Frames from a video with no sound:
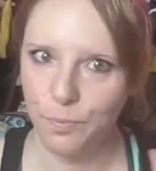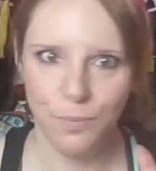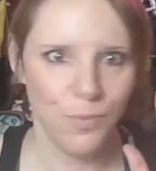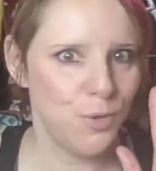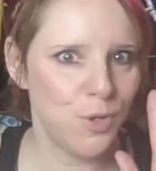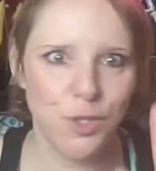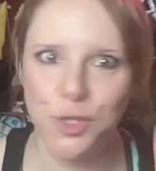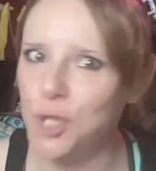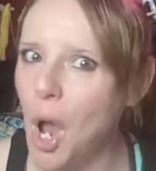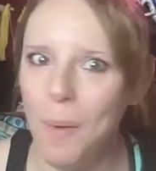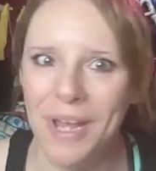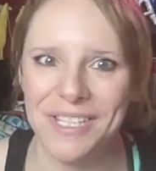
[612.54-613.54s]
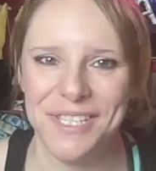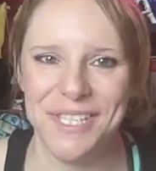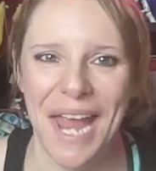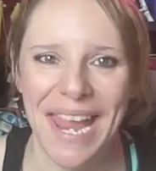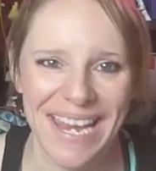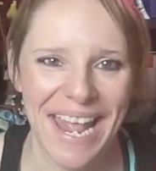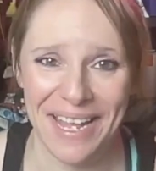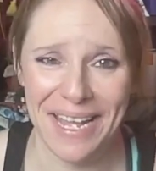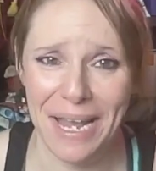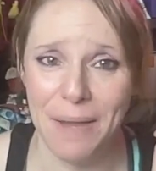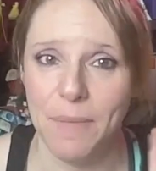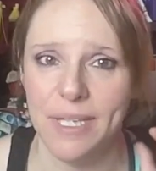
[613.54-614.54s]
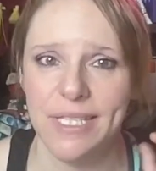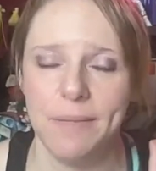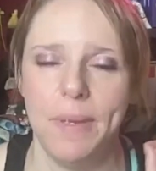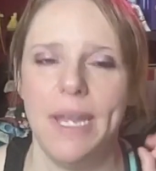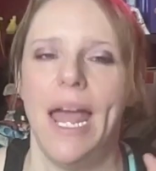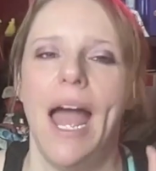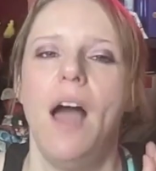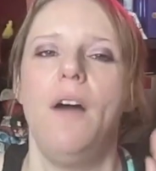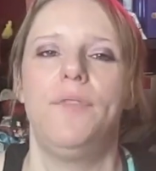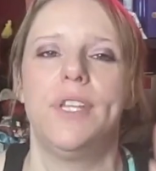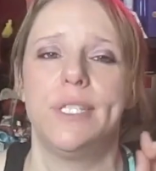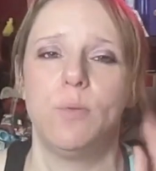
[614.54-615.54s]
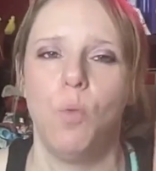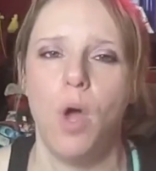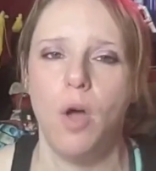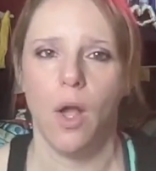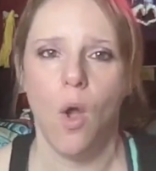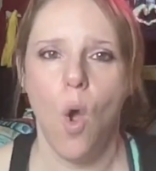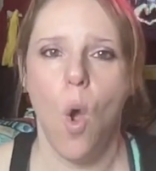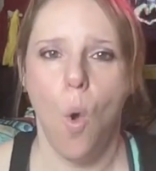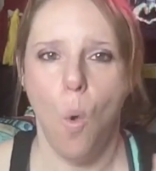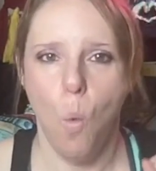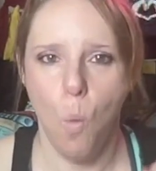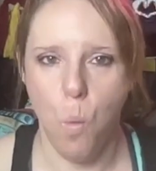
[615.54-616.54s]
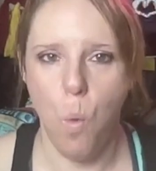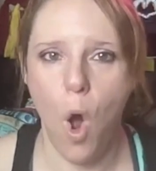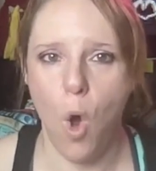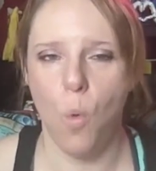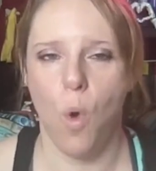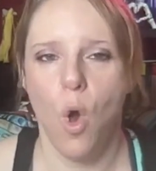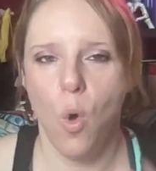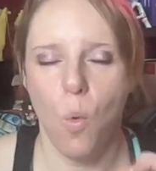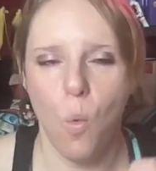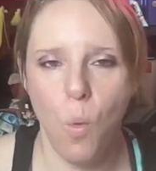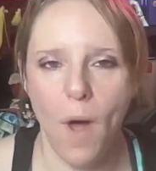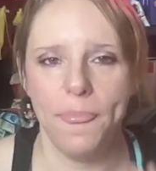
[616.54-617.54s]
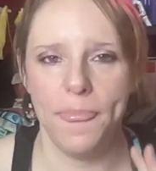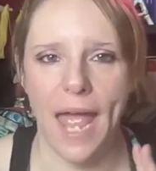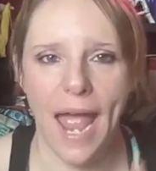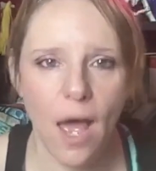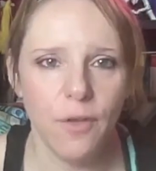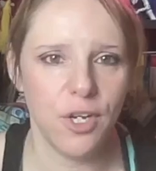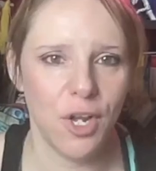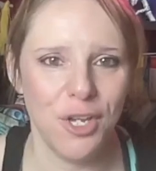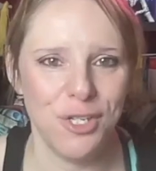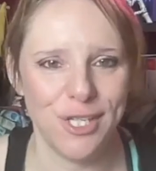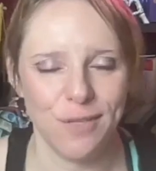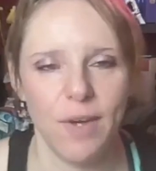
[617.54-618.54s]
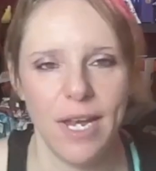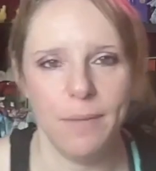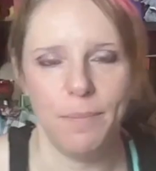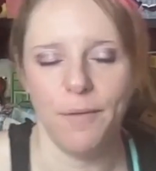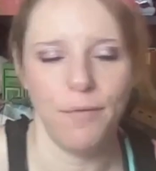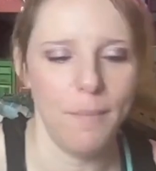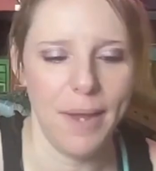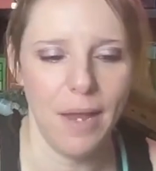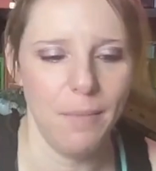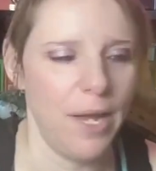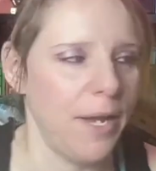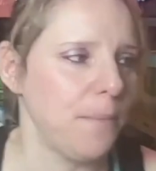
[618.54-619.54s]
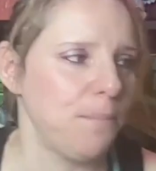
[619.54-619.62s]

so entertaining. It must have been out of this world. Whoa, what the hell did I just read? But for me, I'm like,